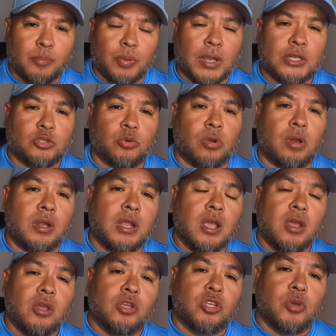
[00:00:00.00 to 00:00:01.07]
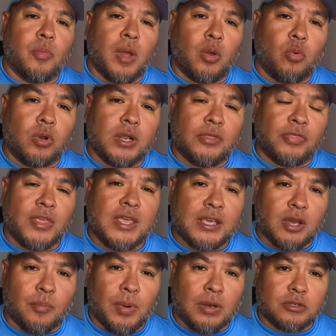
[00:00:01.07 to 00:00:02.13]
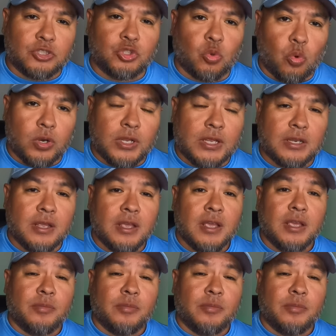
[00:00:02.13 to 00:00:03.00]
a Patreon, you might want to think about joining,